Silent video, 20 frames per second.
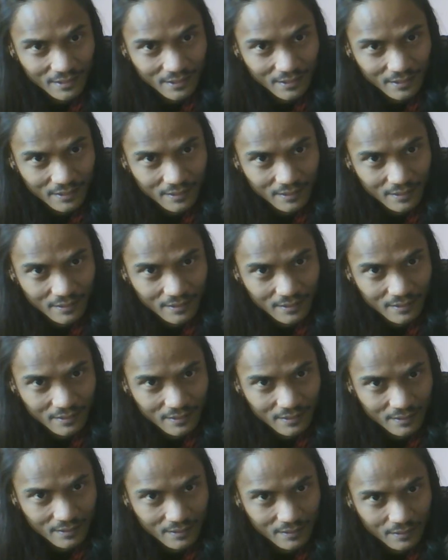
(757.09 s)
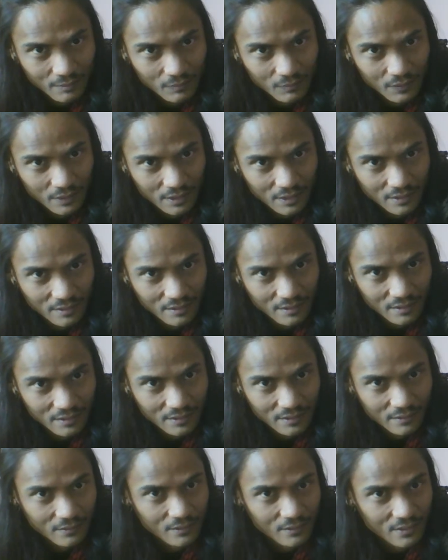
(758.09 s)
And then I put this on
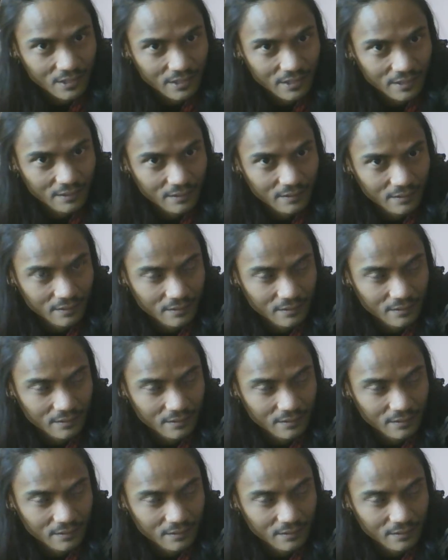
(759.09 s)
the other side.